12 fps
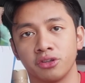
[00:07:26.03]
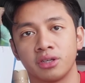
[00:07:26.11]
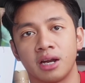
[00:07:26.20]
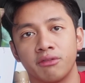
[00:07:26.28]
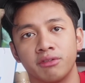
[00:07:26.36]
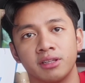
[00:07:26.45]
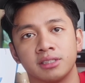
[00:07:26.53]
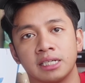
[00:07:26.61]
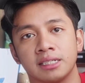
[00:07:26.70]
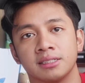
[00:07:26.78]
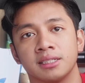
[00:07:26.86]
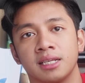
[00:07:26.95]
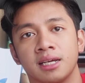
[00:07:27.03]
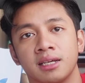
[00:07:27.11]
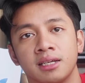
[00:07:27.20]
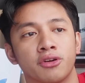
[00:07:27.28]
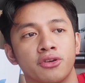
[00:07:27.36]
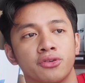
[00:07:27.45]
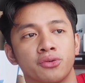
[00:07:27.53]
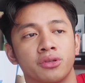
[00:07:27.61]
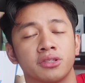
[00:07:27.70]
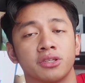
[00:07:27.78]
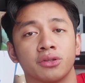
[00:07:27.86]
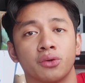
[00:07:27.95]
Yung travel size nila. Of course, who
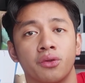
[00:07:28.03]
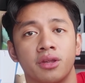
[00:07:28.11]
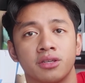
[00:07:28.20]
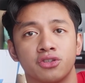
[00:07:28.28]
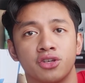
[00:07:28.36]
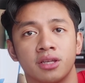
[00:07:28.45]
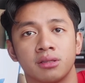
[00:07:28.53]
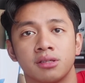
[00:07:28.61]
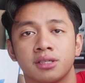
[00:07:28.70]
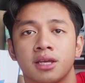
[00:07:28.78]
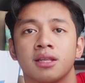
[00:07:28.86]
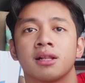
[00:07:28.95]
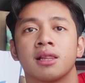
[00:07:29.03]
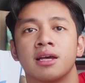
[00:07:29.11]
doesn't know this gentle skin